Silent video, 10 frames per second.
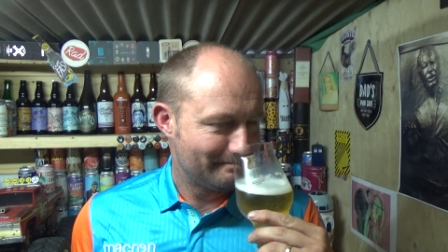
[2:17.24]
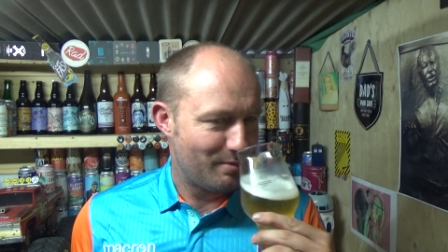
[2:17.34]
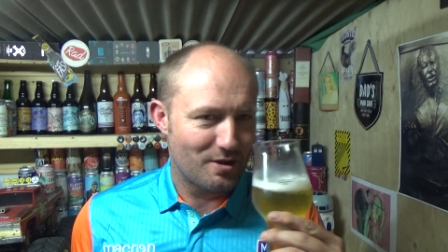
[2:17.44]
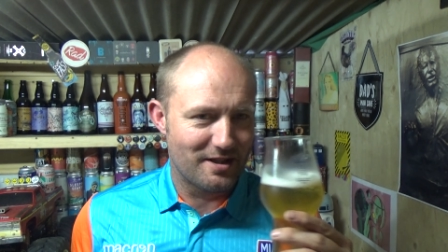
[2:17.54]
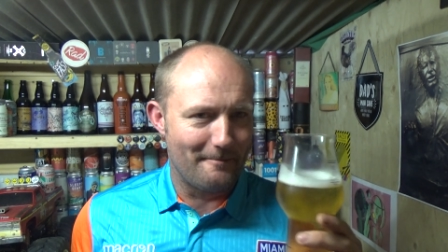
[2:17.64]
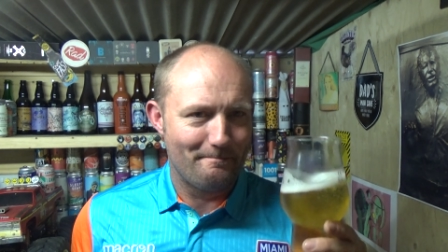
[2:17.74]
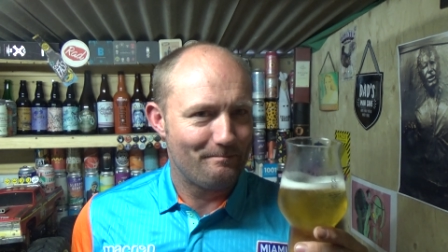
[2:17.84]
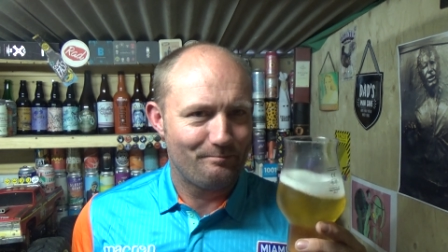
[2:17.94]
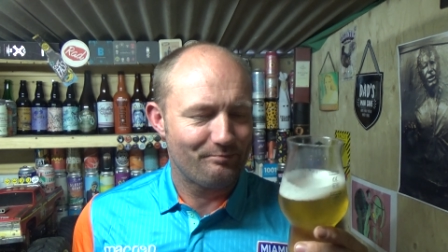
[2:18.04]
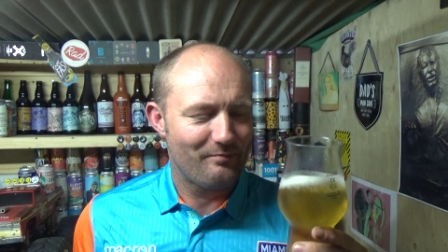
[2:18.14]
Puzzling.
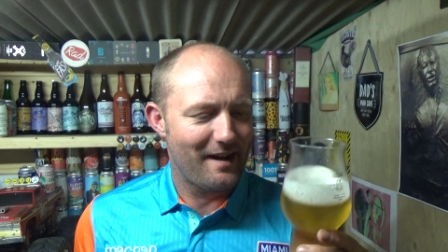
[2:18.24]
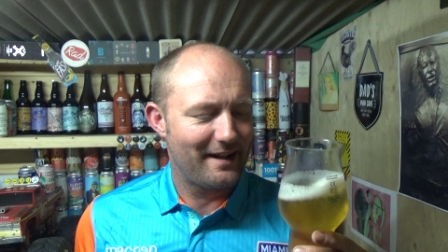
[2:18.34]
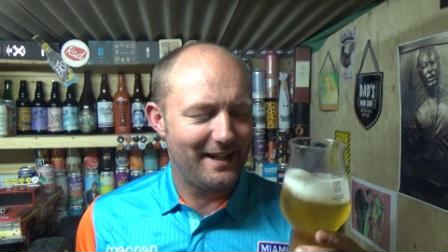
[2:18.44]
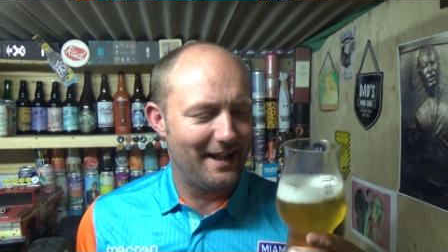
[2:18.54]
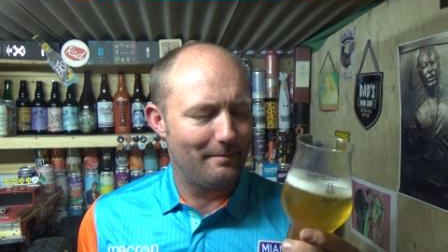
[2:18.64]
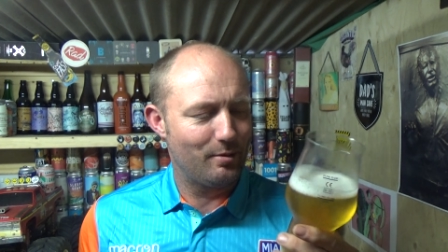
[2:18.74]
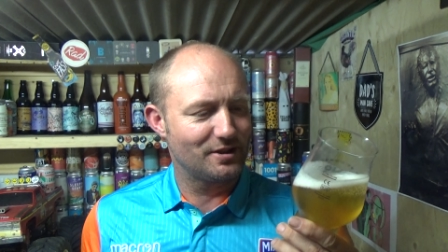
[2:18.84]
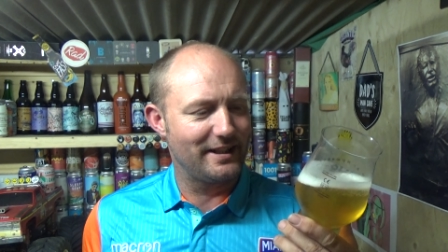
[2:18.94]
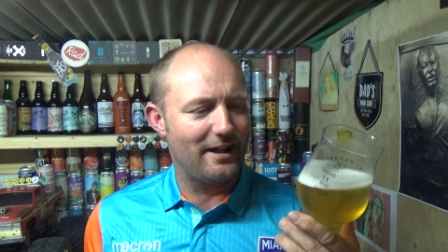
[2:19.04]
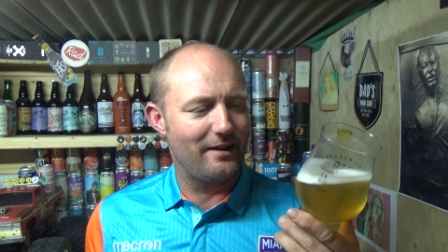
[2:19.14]
Yeah,
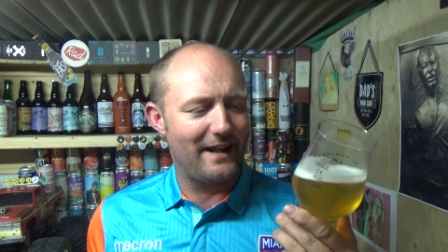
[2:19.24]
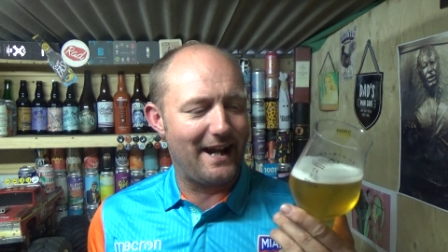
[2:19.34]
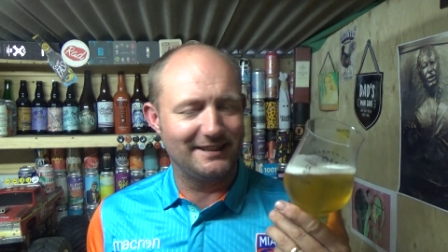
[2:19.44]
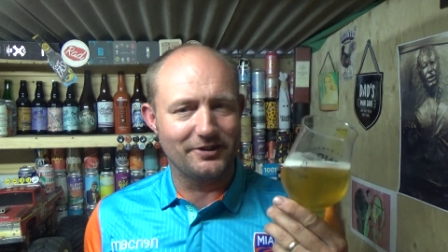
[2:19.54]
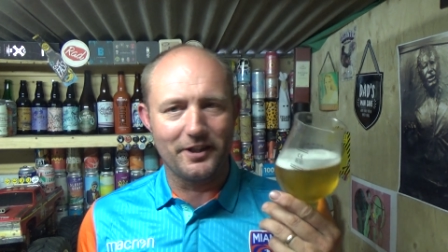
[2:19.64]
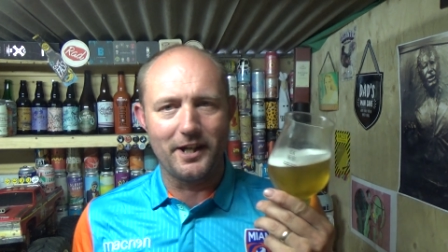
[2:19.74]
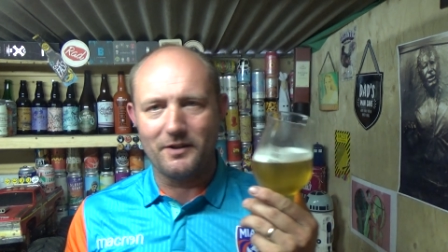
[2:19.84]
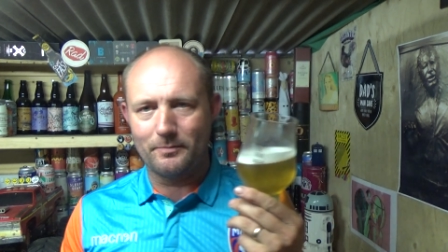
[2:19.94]
puzzling that is on the nose.